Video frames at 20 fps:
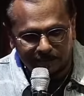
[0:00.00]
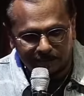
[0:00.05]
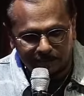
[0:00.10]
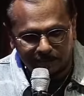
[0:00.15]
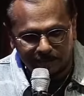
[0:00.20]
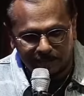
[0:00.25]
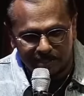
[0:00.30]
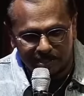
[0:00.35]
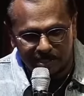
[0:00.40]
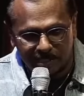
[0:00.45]
You
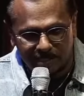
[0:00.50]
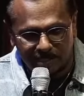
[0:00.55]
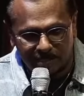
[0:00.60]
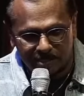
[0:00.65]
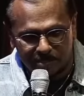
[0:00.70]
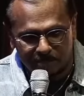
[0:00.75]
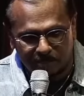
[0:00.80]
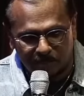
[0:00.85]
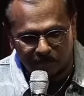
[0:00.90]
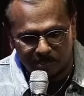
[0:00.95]
can tell I
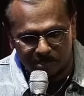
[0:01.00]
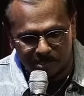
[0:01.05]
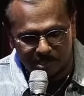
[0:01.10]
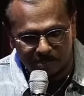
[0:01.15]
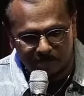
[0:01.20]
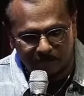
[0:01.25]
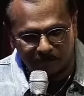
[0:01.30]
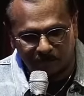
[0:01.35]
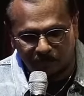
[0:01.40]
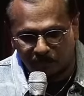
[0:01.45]
was born just
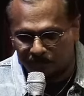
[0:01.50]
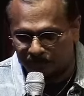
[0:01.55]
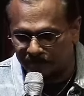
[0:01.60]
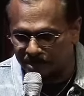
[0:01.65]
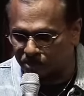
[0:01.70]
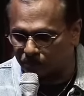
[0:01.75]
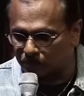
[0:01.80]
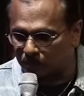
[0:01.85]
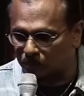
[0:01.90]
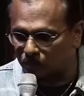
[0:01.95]
before
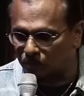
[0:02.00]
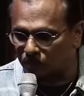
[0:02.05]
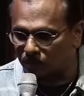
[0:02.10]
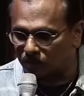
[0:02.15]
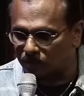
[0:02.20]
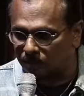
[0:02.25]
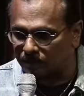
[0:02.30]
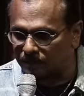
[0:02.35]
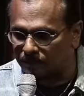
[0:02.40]
First World War.